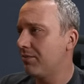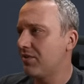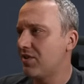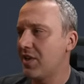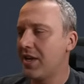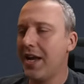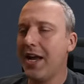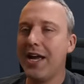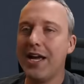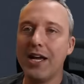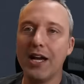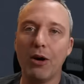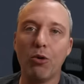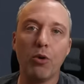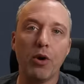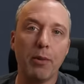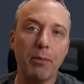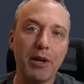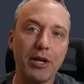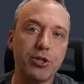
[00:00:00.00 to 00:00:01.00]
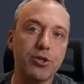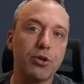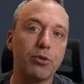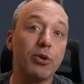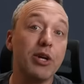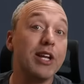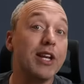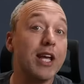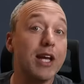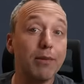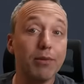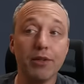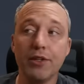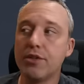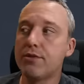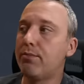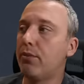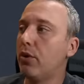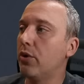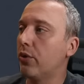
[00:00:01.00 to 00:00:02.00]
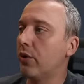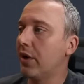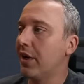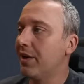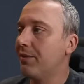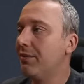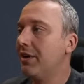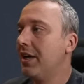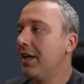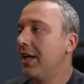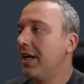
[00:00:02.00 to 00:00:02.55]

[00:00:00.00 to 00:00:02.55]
Say, hey, I want to make sure we enable this program